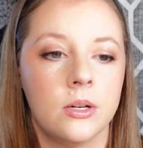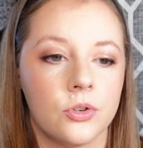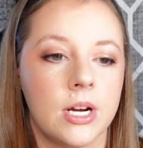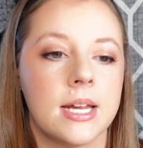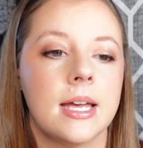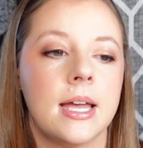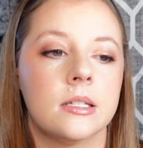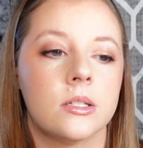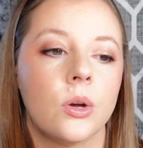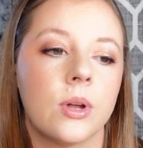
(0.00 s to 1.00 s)
drink,
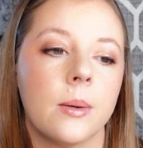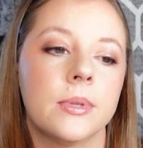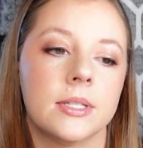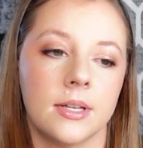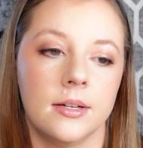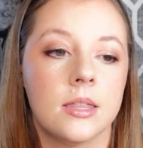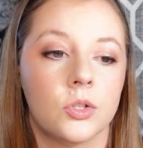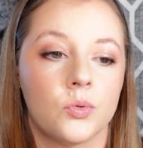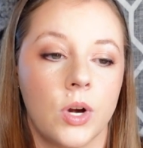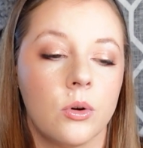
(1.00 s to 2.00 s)
and soak up the sun.
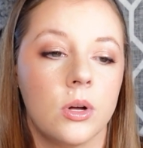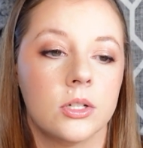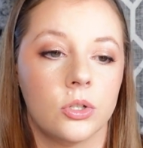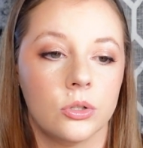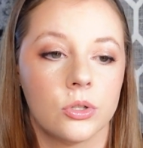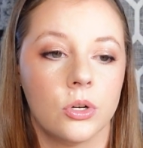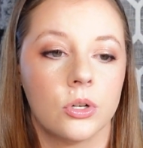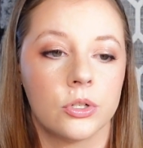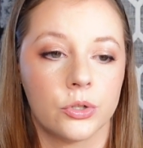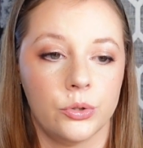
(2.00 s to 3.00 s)
This tranquil adult
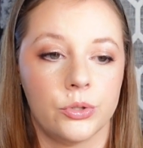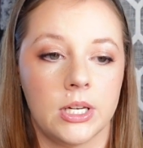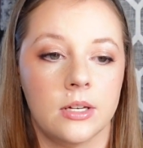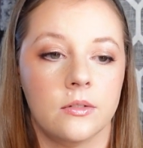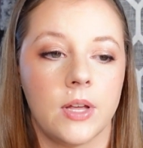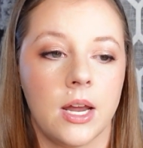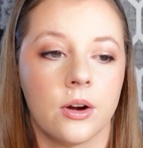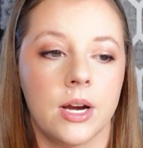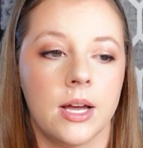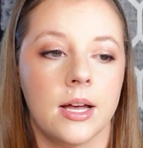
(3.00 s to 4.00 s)
exclusive
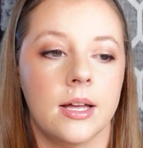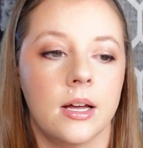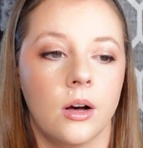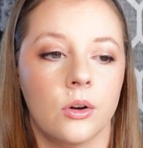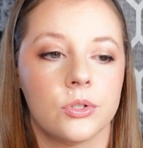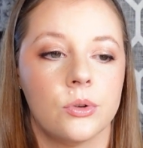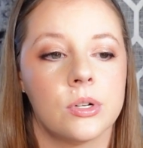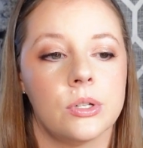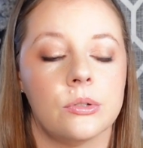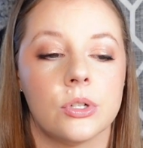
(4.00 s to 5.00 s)
area also
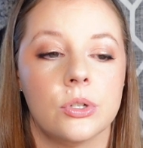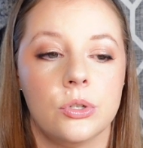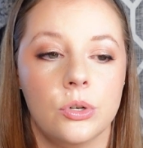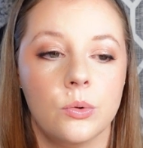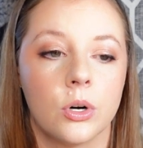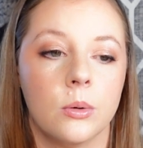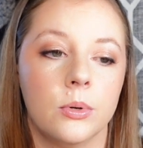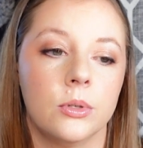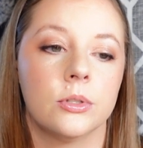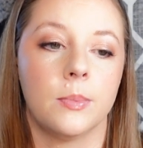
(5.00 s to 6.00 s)
includes 2
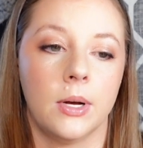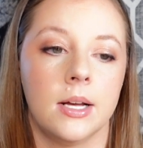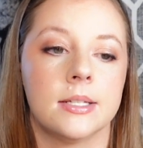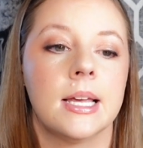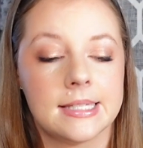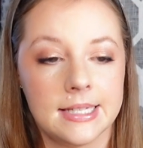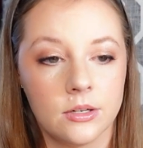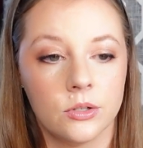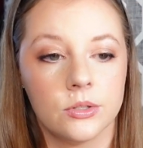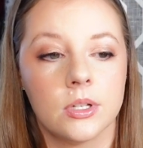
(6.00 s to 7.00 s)
whirlpool spas,
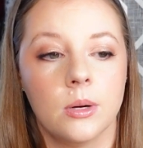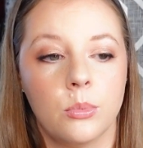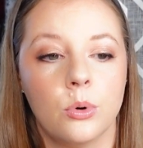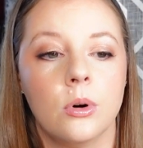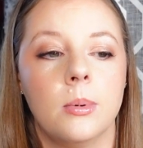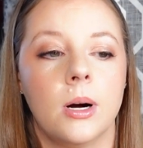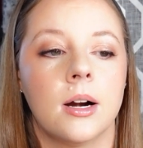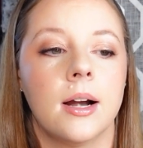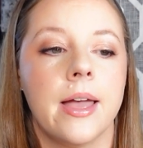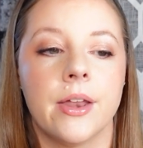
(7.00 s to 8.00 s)
signals, pool
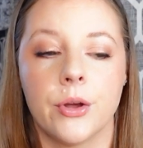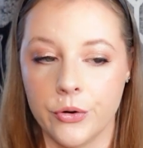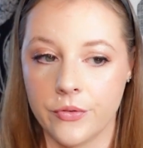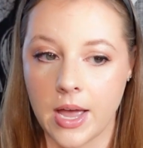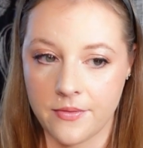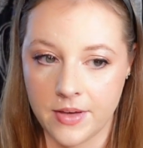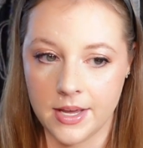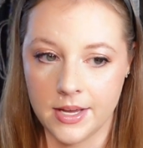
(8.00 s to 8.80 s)
bar, and Cove Cafe.